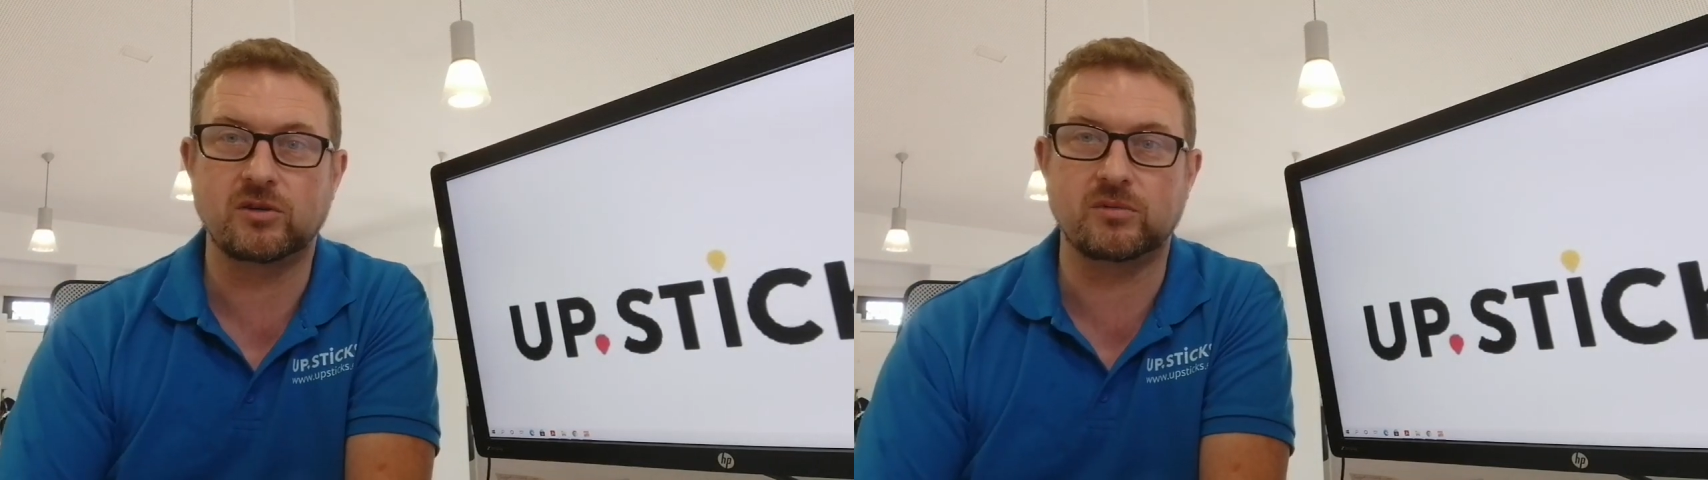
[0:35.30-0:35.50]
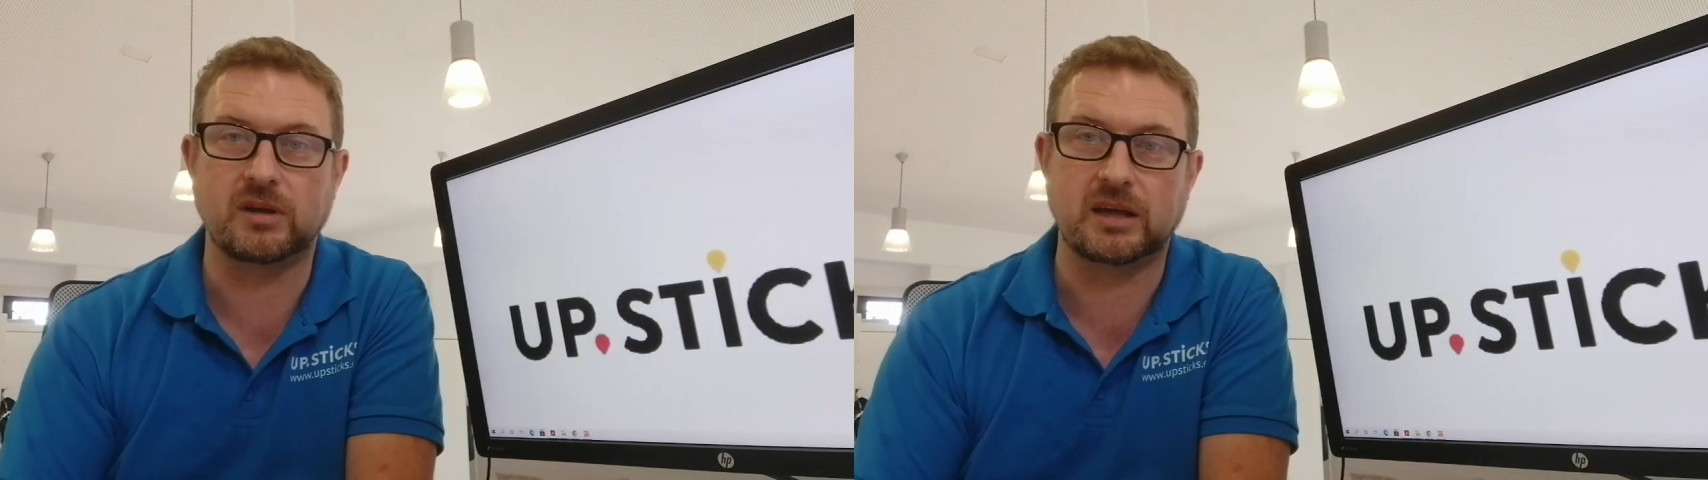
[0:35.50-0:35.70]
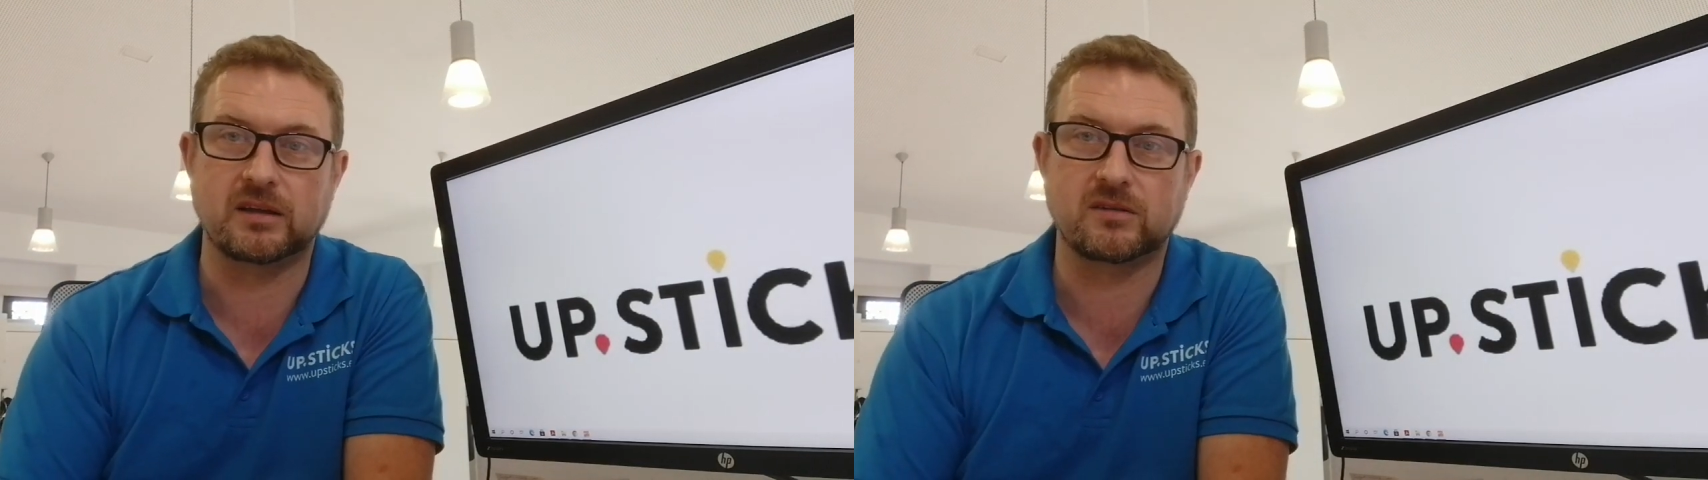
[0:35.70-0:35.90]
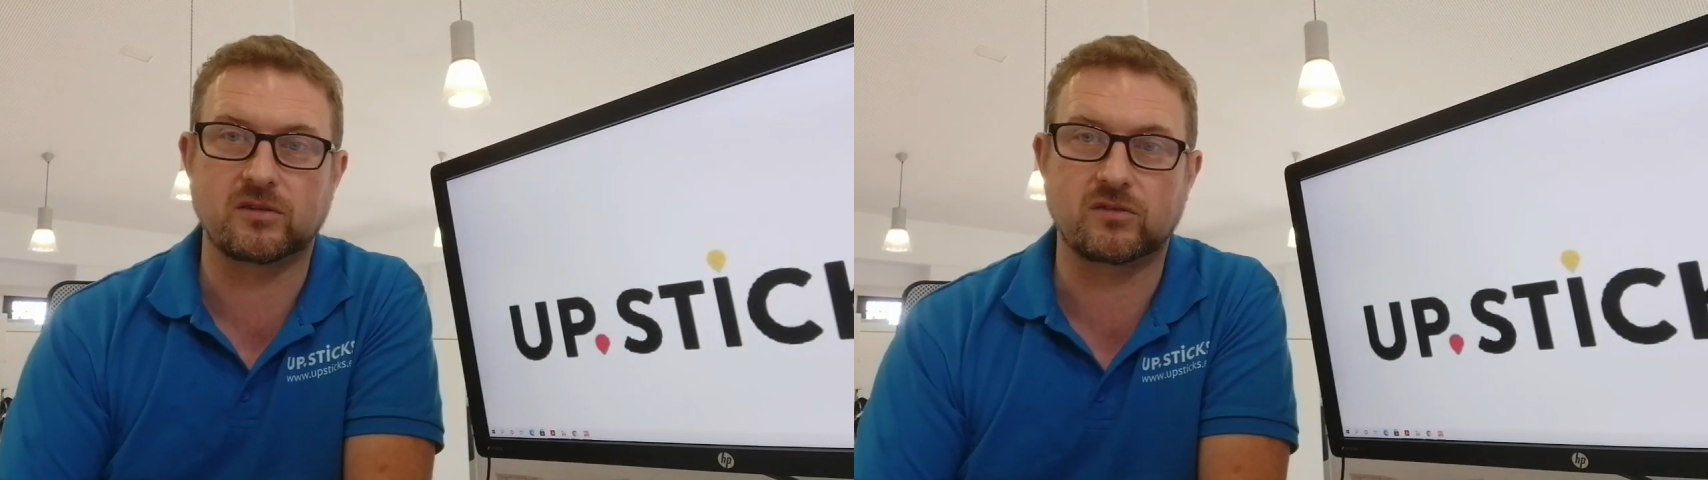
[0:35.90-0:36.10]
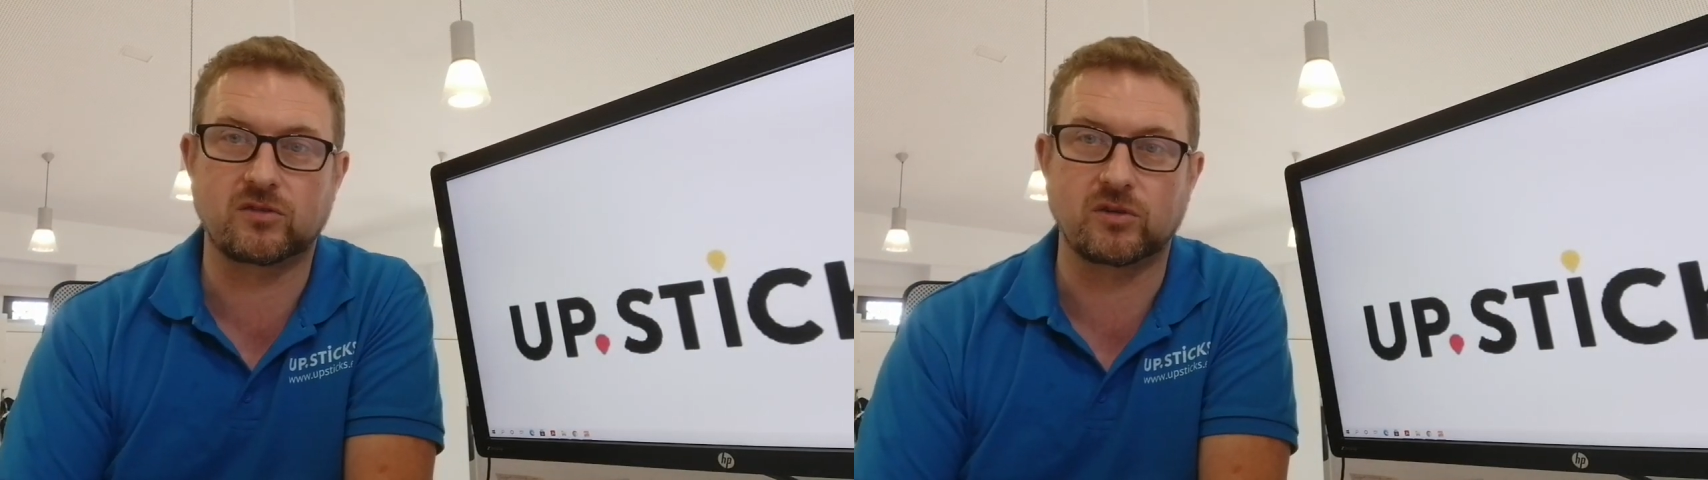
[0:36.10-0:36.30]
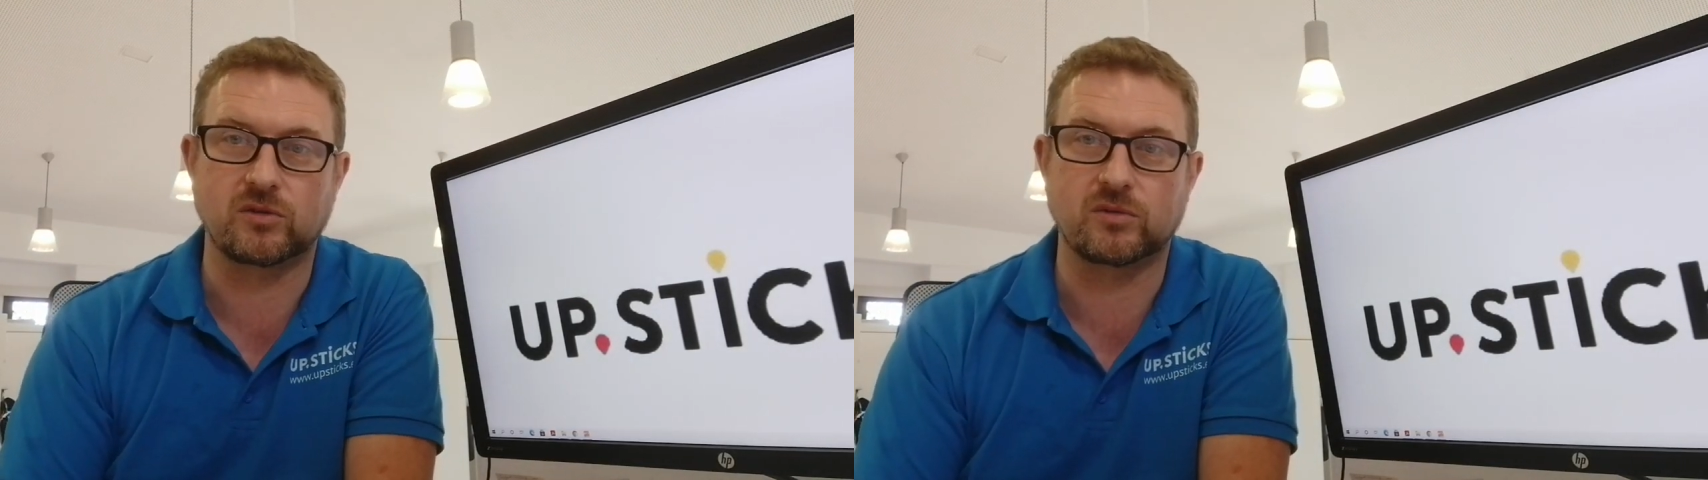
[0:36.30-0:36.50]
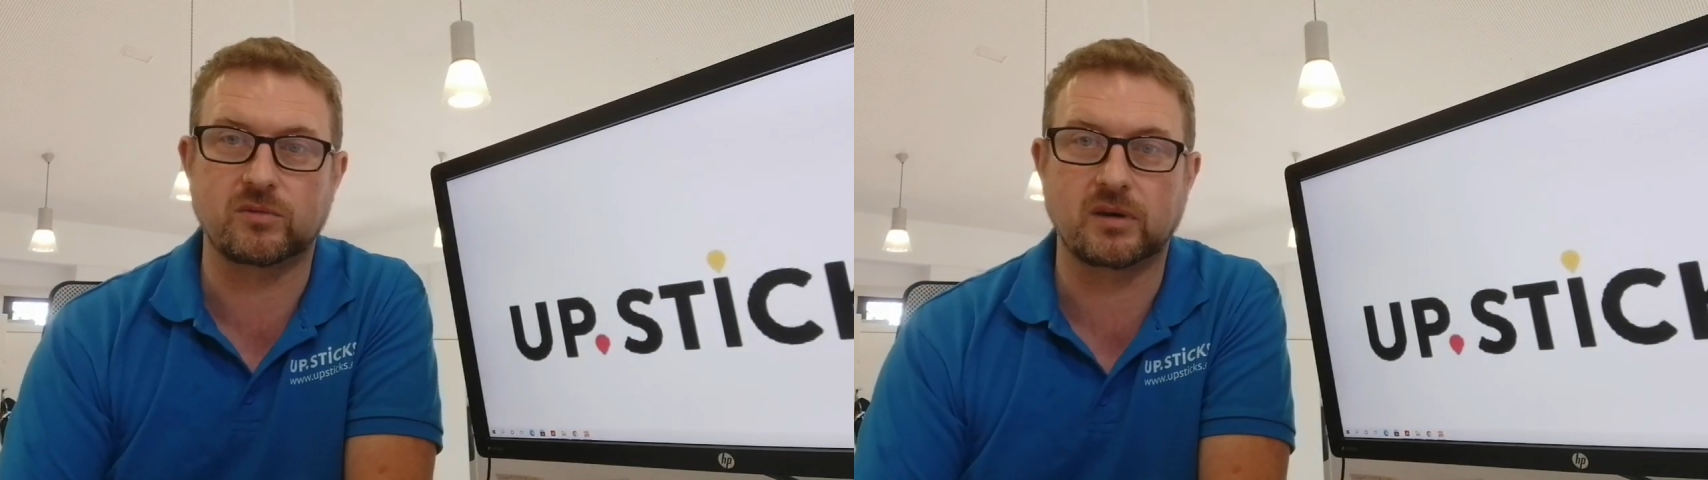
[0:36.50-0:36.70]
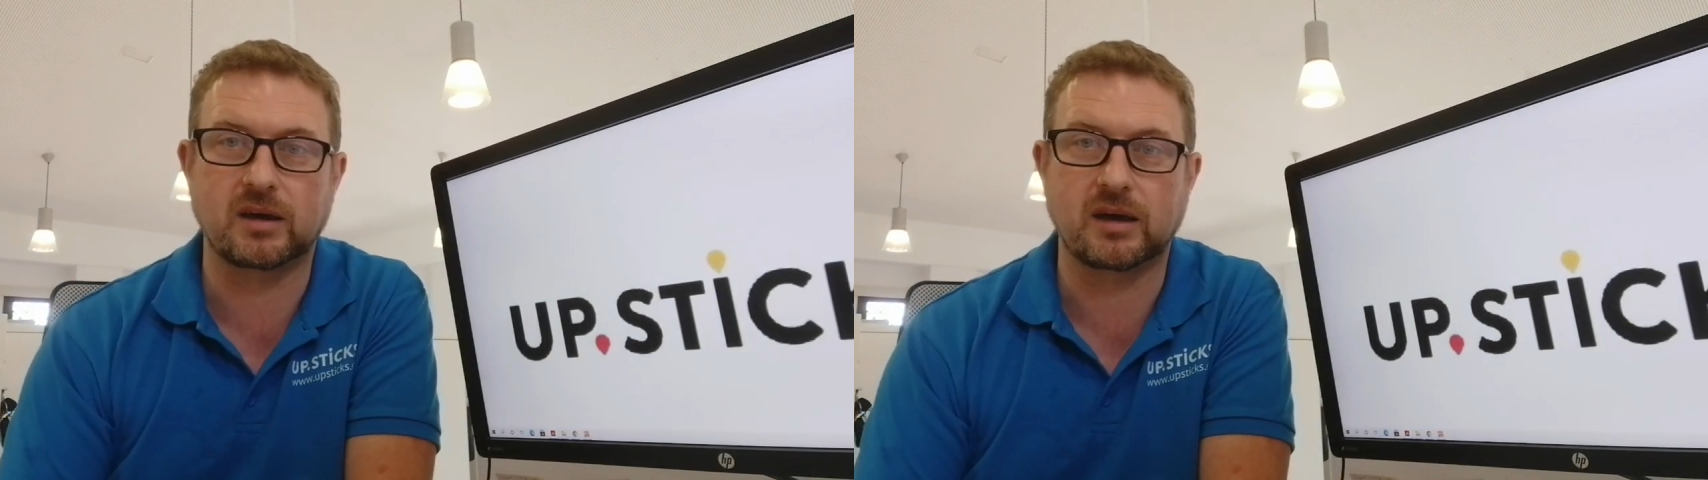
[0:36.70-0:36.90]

you need to